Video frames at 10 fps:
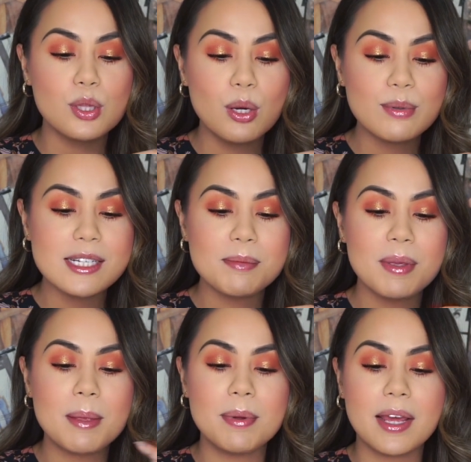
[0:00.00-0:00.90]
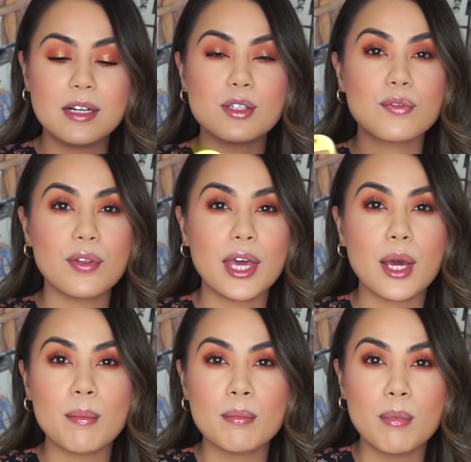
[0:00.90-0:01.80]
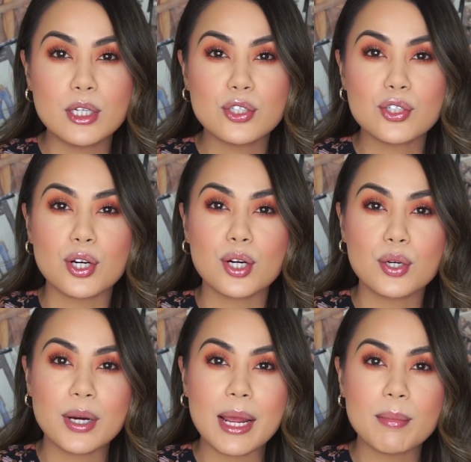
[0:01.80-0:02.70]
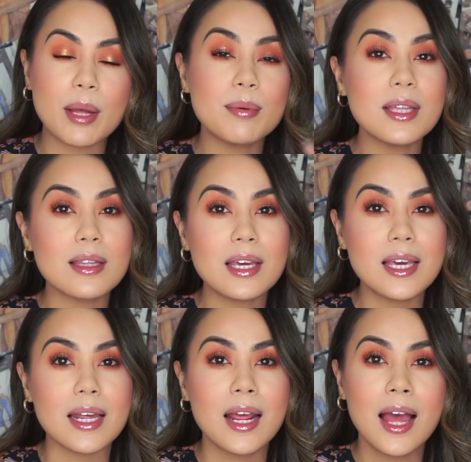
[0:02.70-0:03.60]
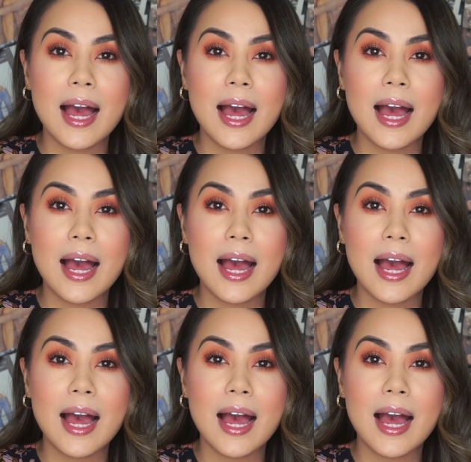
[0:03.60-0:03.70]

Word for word: Glow Recipe Banana Souffle Moisture Cream. I really like it.